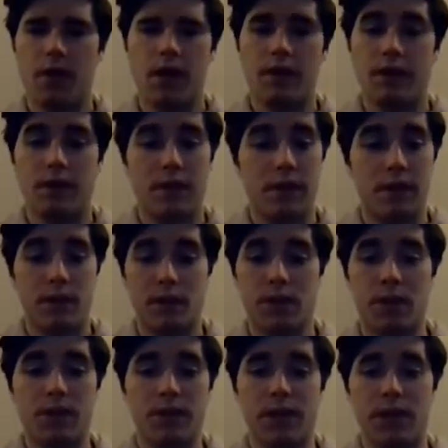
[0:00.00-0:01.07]
and the
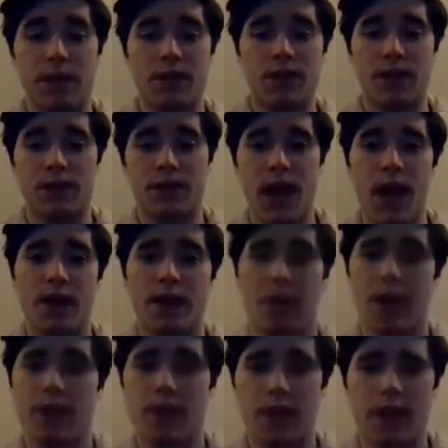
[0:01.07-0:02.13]
crazy thing is on
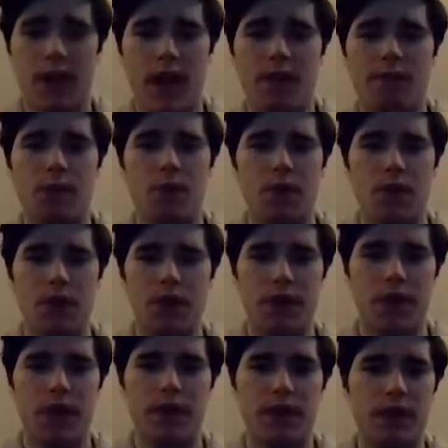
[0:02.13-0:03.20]
Saturday, I think
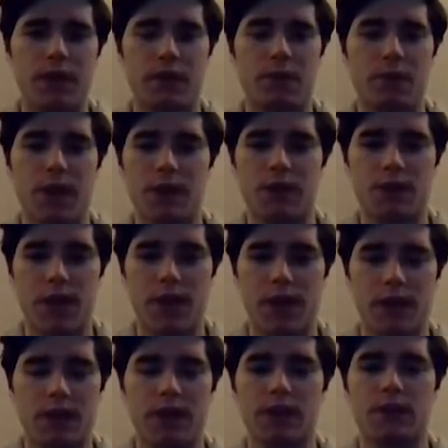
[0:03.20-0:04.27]
the Rangers had
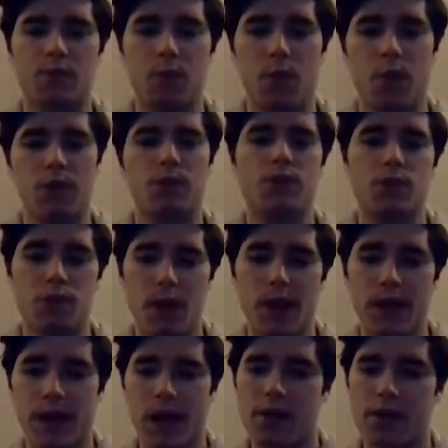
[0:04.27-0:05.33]
at least one
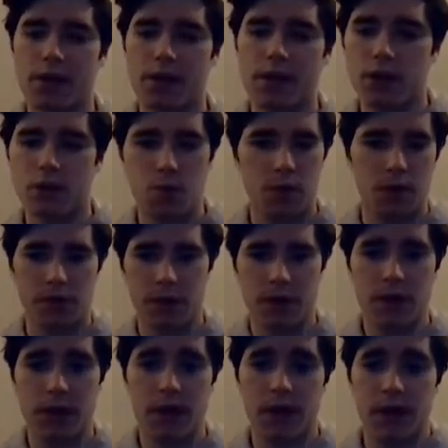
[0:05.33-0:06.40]
strikeout in each one of
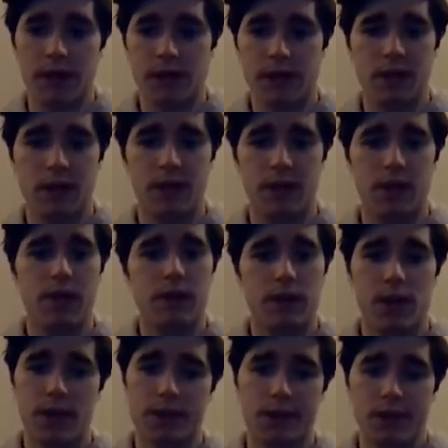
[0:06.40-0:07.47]
their innings until
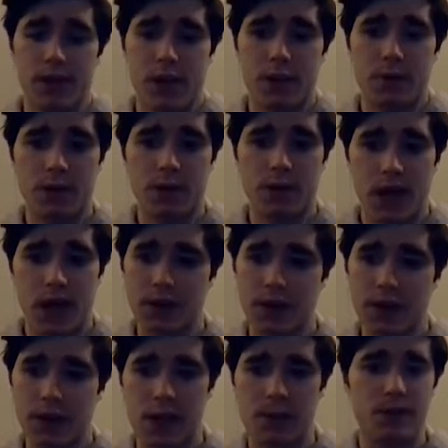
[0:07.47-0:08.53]
CJ Edwards got to
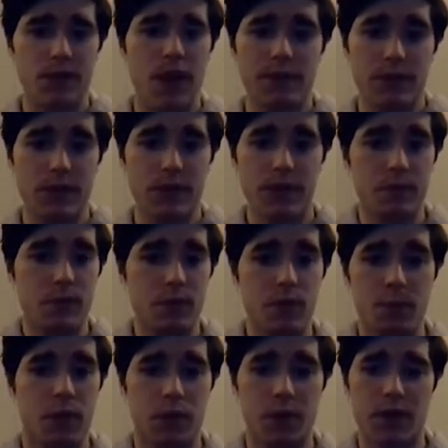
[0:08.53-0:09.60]
that game. So obviously
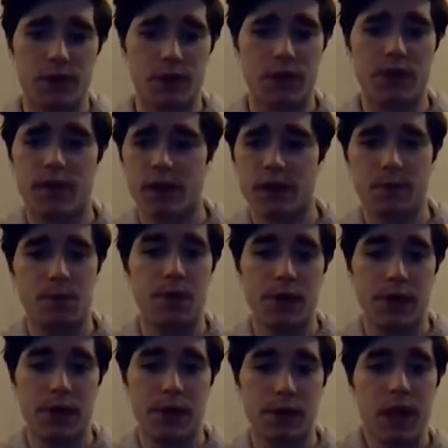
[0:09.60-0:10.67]
super aggressive. That's
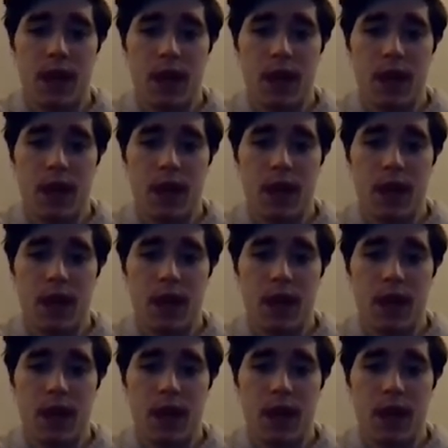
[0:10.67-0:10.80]
pretty